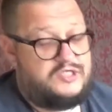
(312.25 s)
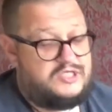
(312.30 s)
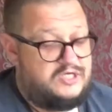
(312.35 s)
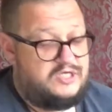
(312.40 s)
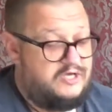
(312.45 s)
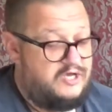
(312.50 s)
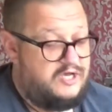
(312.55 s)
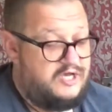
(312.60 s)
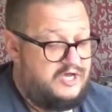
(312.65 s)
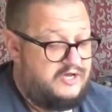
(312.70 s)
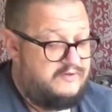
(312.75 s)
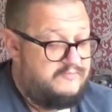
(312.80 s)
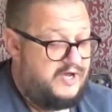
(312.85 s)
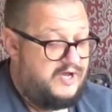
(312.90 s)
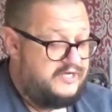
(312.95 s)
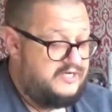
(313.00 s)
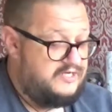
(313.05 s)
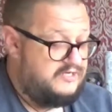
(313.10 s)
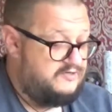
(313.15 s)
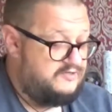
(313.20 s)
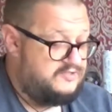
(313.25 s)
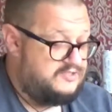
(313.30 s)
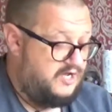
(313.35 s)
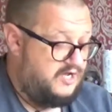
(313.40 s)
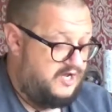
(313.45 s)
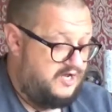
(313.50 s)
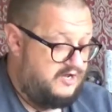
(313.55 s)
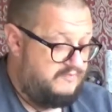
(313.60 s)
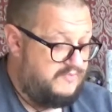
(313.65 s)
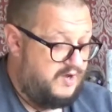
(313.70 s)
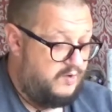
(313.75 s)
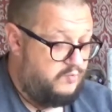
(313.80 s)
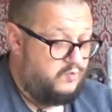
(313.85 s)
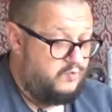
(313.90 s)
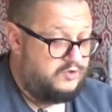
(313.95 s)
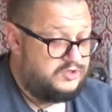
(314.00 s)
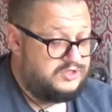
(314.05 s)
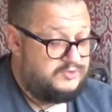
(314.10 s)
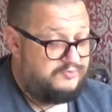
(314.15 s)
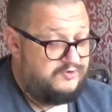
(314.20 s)
I use a
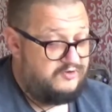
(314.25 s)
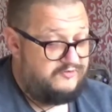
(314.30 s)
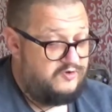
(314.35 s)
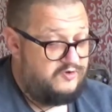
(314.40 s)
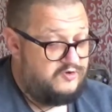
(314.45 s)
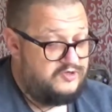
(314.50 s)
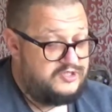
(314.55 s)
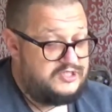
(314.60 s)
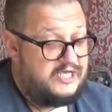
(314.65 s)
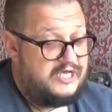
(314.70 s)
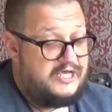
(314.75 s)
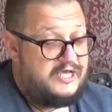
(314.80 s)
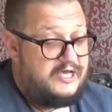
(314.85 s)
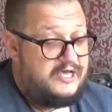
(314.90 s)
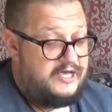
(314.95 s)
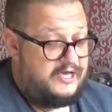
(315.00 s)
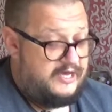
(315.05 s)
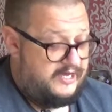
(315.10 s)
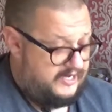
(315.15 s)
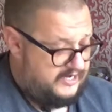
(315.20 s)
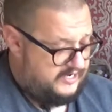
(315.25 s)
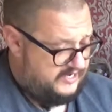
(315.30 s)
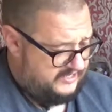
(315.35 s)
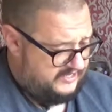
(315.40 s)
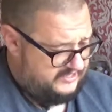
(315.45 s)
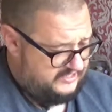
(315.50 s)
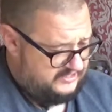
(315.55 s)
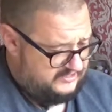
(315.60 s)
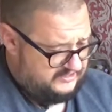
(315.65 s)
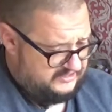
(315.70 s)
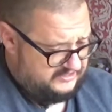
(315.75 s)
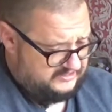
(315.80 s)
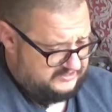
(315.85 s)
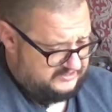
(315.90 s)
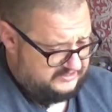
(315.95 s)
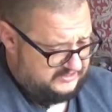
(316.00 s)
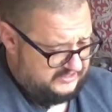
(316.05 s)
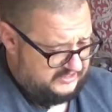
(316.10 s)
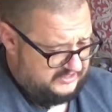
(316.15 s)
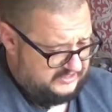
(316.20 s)
waterproof hood. I think this
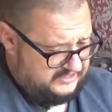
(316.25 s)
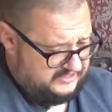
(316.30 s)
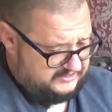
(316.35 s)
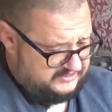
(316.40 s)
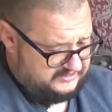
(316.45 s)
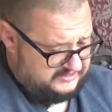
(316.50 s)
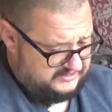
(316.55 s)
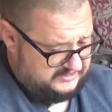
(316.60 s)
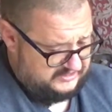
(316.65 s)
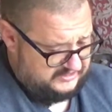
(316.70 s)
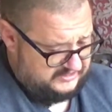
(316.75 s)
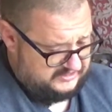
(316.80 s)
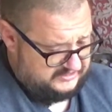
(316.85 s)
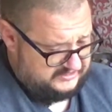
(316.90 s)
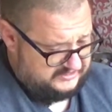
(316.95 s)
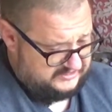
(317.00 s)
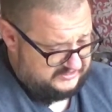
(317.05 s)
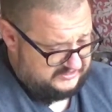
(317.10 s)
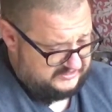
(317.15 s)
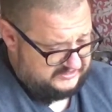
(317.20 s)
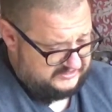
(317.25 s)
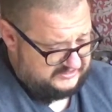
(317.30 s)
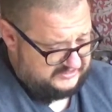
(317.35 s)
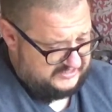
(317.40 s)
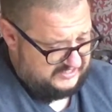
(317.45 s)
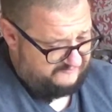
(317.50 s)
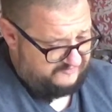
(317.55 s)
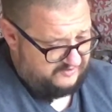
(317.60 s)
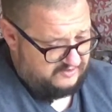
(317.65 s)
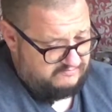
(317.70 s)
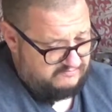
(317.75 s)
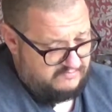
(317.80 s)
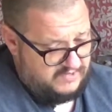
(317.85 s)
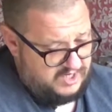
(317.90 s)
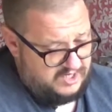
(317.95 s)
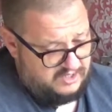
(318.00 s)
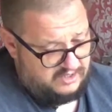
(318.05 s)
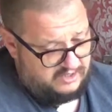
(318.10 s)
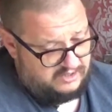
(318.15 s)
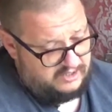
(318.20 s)
is the
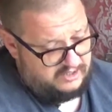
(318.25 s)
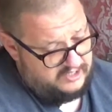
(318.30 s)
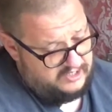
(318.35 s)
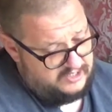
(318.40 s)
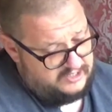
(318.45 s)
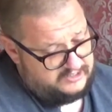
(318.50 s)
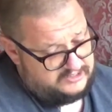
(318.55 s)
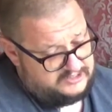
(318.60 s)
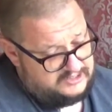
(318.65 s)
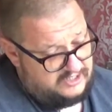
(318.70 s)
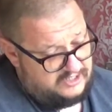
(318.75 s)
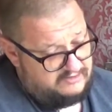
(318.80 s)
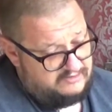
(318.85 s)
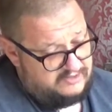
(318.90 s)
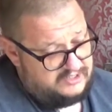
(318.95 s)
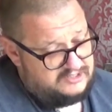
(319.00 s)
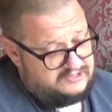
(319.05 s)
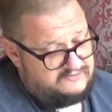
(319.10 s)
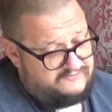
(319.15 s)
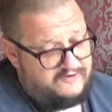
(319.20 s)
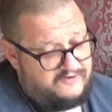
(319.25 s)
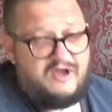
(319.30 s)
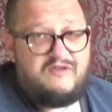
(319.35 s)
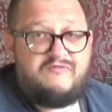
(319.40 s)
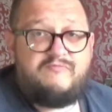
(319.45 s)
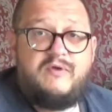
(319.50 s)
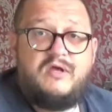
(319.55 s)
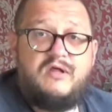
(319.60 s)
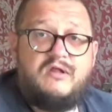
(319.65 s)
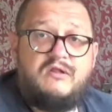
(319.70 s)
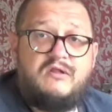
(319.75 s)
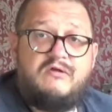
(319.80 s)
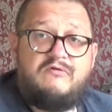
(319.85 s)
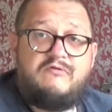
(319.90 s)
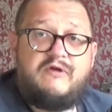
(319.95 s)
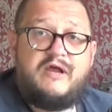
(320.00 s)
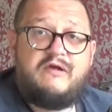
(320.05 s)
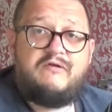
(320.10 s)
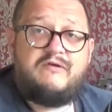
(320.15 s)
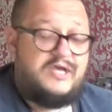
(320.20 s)
7mm, so it's 5mm
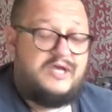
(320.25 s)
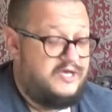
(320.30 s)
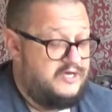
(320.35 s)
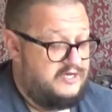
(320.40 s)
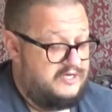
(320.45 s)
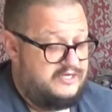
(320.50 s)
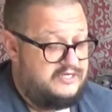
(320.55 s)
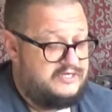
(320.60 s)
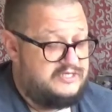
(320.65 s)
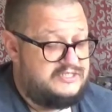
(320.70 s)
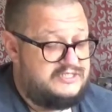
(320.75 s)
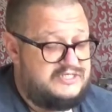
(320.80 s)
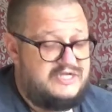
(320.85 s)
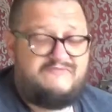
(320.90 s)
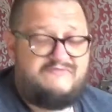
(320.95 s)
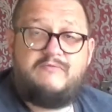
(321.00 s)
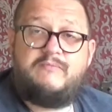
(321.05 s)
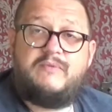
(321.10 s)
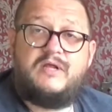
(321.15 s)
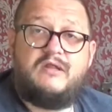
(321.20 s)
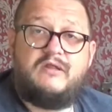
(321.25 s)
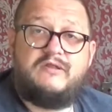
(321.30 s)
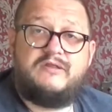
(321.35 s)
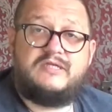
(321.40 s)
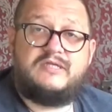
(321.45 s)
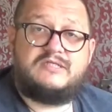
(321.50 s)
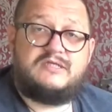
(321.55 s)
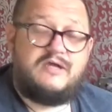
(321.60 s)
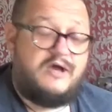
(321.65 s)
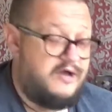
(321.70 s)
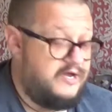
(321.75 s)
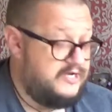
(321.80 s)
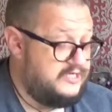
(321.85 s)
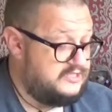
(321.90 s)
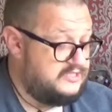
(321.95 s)
around here, 7mm on the sides.